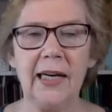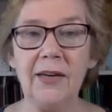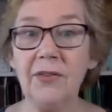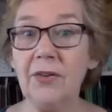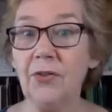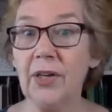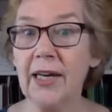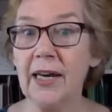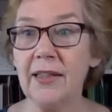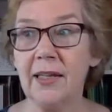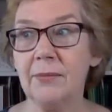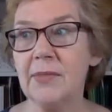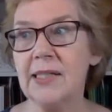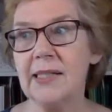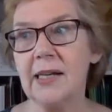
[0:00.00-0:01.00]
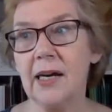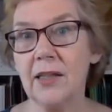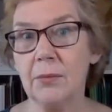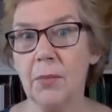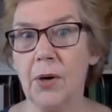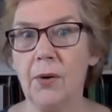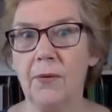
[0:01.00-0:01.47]
Even if I get them to
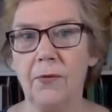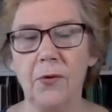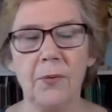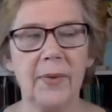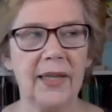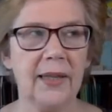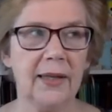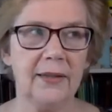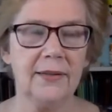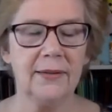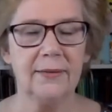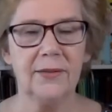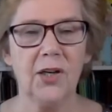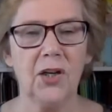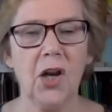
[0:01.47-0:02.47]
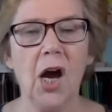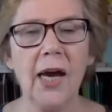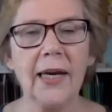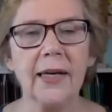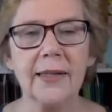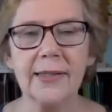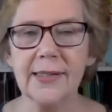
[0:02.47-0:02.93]
start the mower for me, they don't
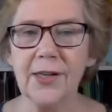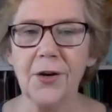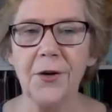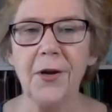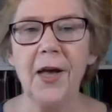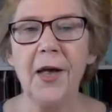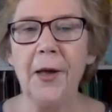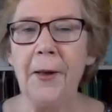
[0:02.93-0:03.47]
like it. So